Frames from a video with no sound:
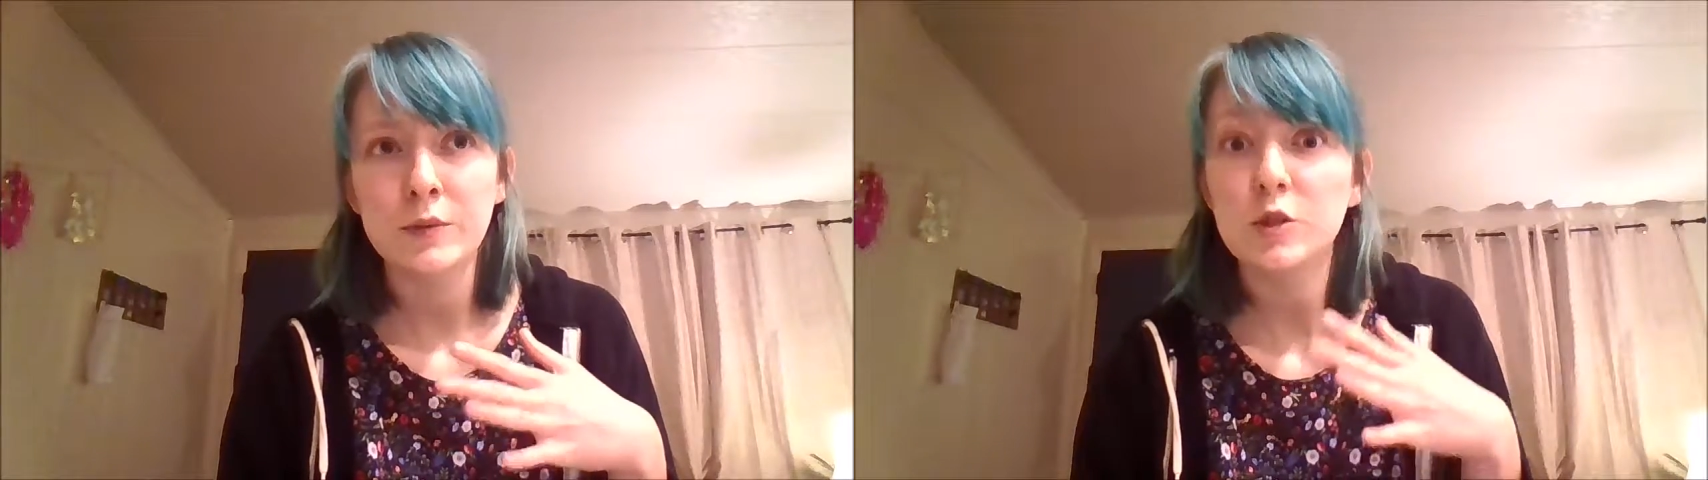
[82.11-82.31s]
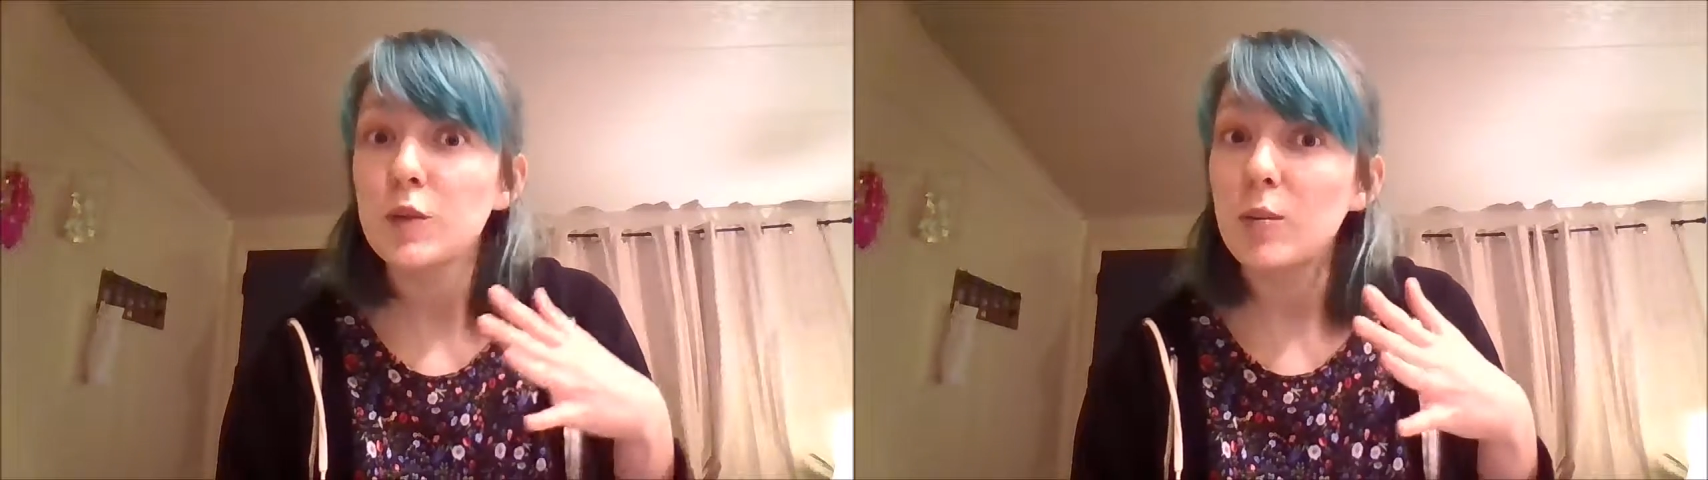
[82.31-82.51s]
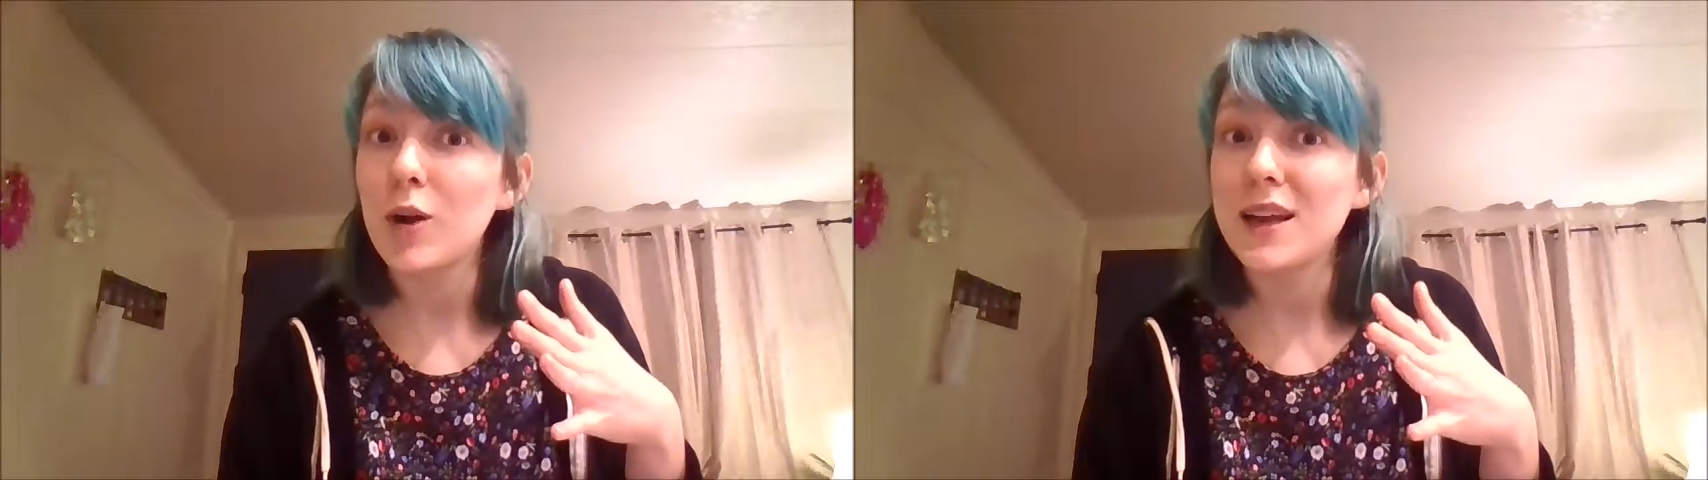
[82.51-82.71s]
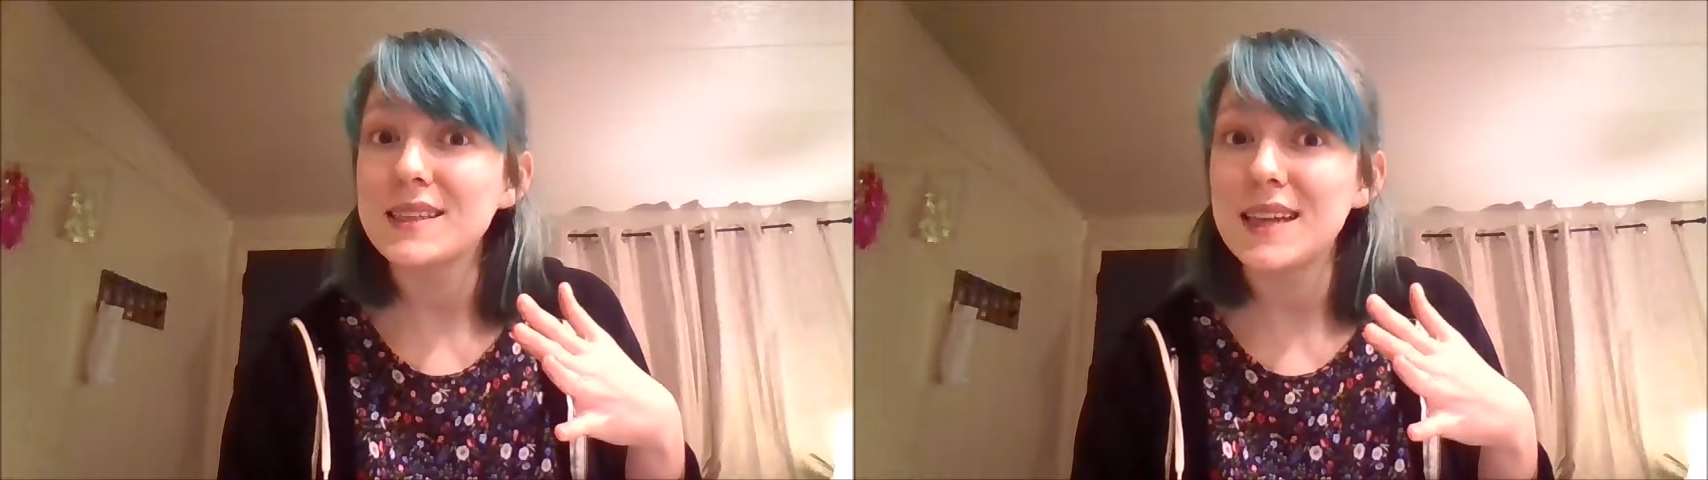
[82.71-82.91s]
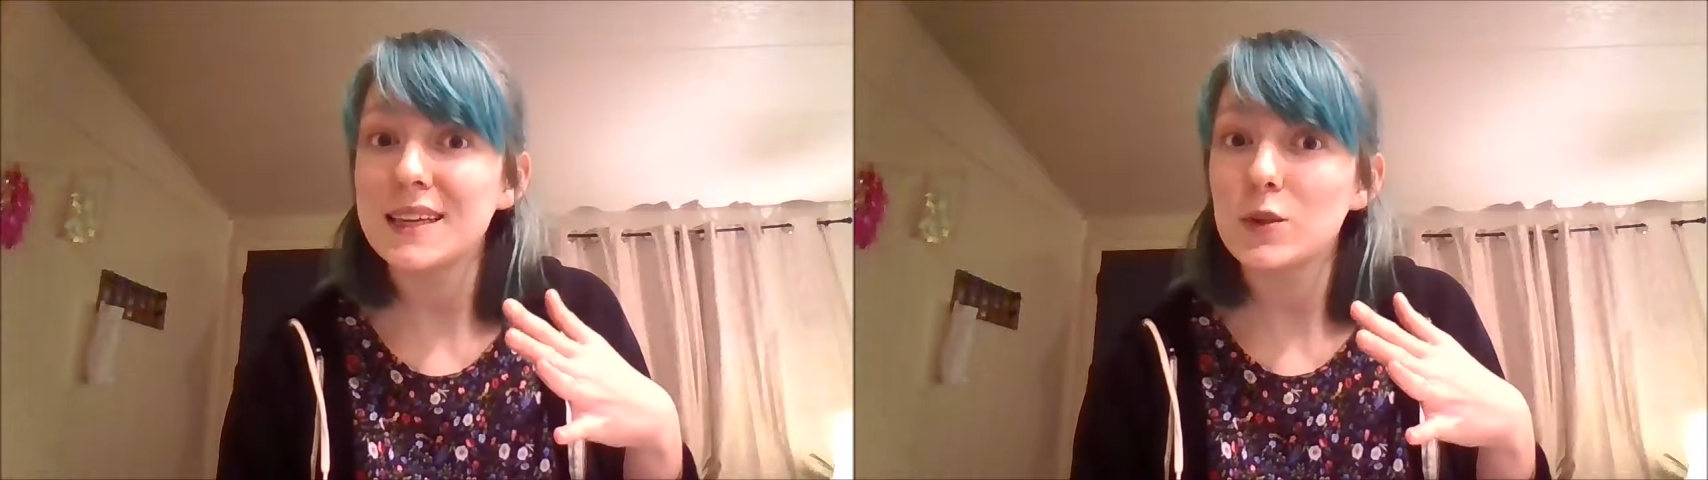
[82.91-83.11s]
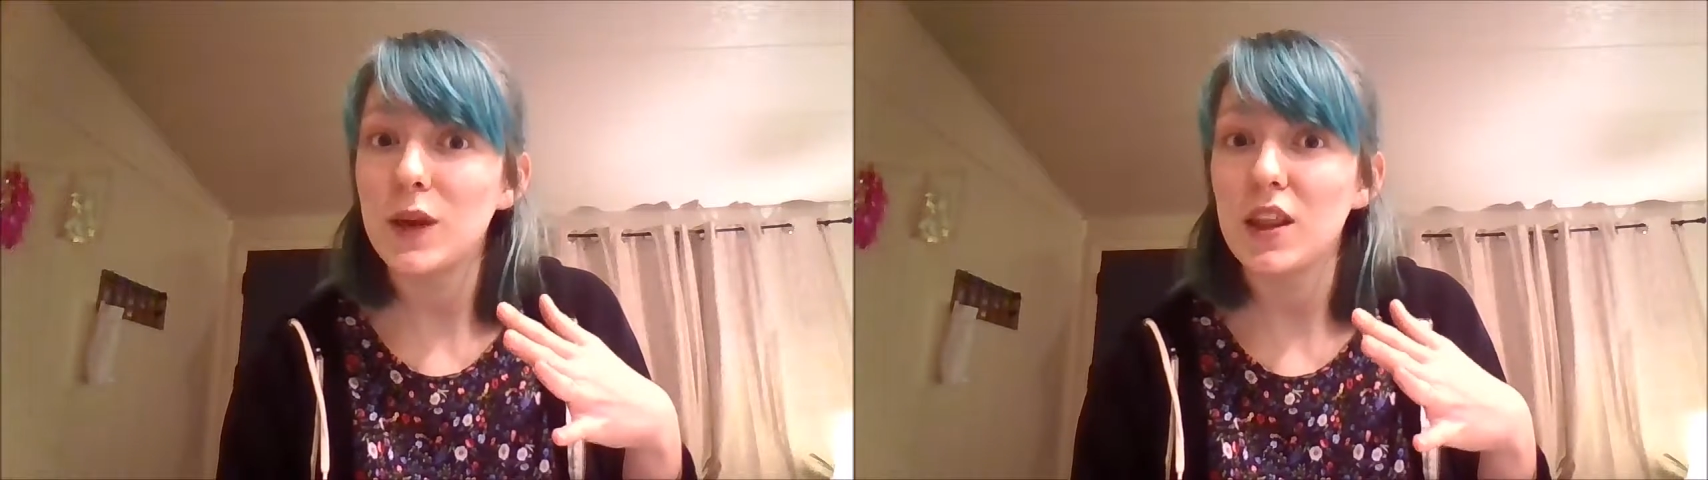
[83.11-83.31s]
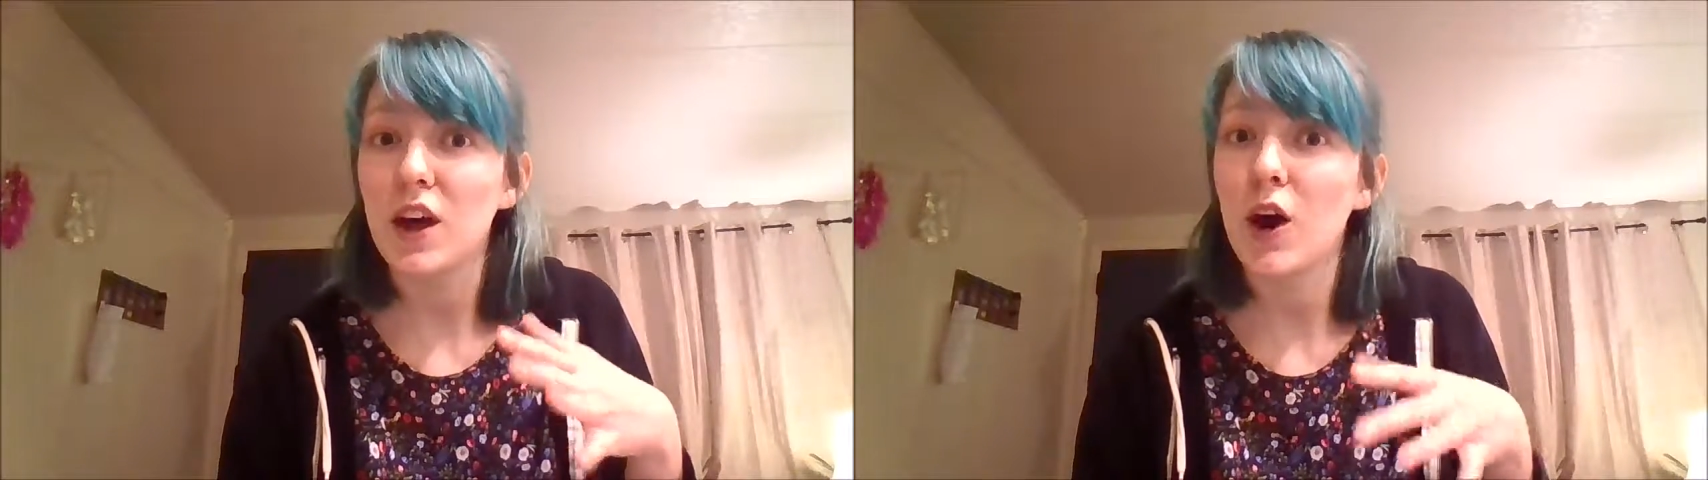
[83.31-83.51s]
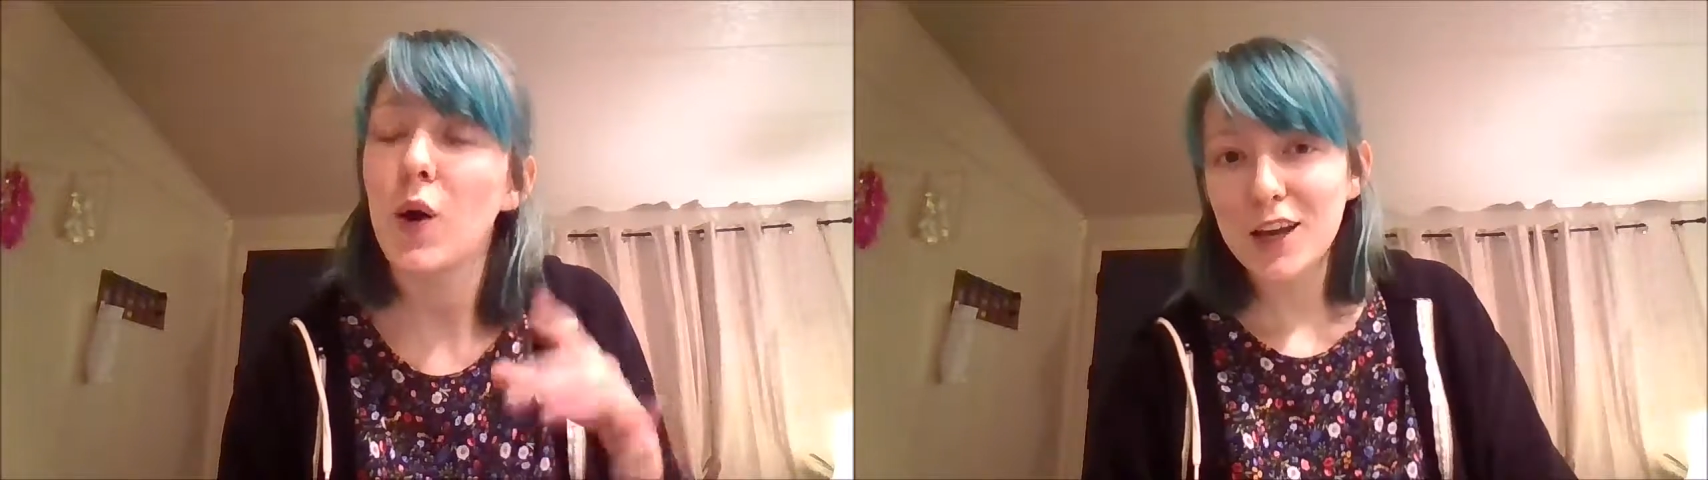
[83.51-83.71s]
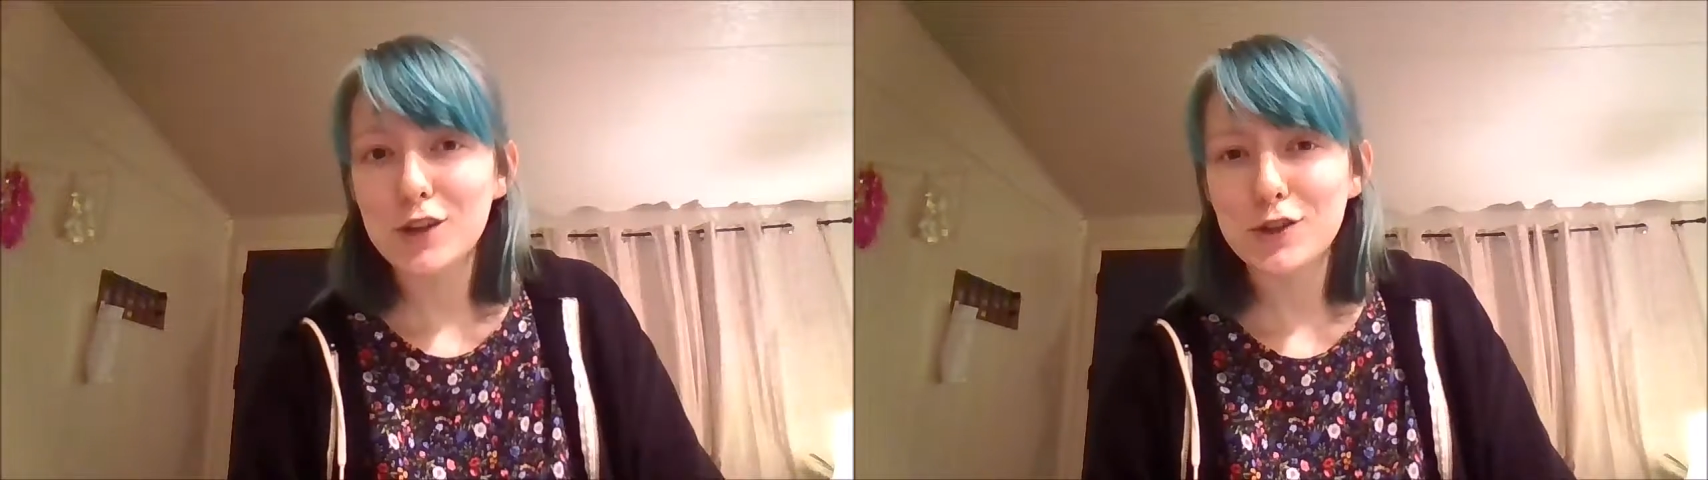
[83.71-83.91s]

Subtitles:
Spring break is next week, though.